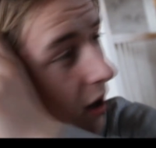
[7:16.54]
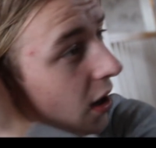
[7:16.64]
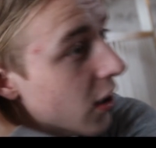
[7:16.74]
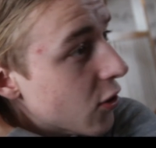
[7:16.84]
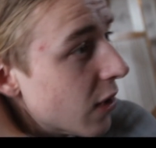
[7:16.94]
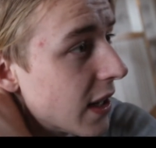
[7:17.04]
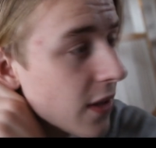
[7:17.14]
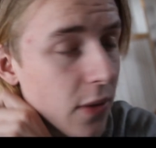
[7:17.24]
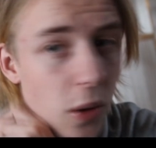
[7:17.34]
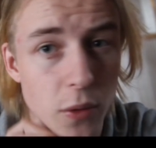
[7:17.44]
uh,
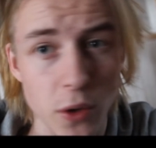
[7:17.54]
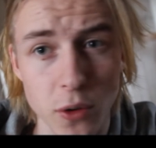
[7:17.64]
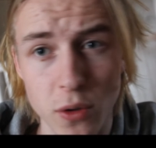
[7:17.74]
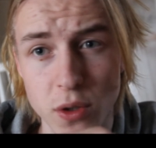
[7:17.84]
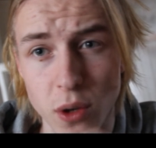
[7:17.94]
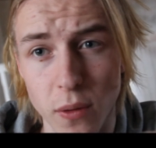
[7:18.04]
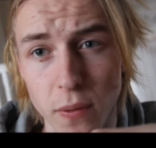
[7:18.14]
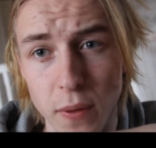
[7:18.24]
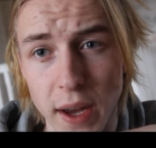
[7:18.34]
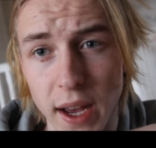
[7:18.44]
transfer over the new
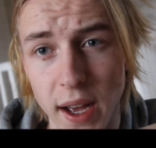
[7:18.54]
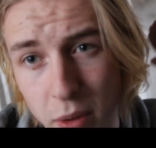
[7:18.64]
software.